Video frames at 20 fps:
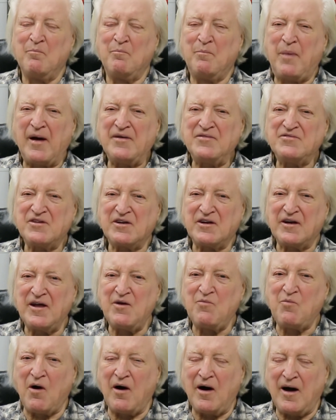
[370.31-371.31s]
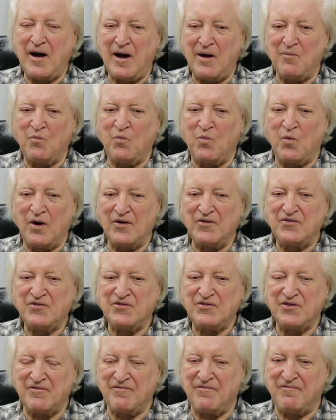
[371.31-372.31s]
Basically what happened was
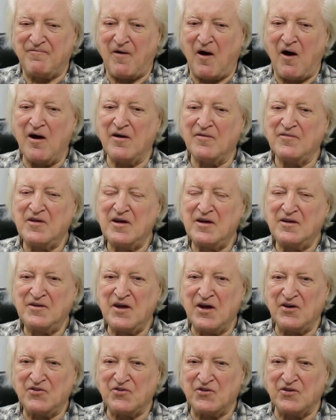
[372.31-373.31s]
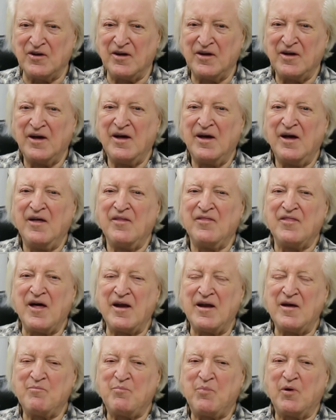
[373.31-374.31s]
is it fired the ignition,
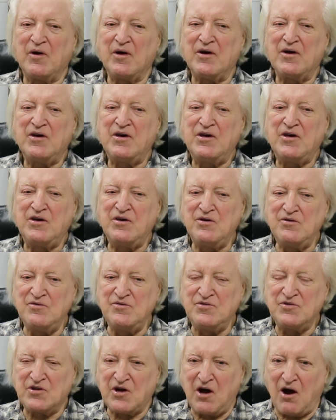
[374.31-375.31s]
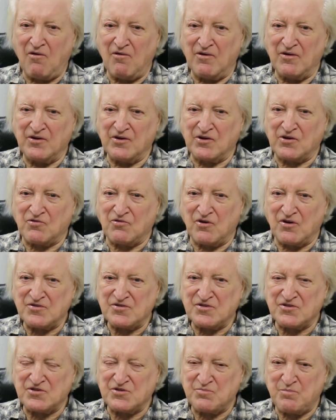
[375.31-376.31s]
then it put a huge current
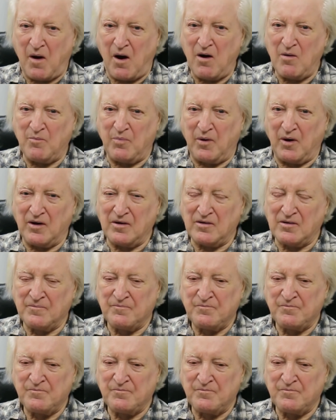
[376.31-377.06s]
across the spark plug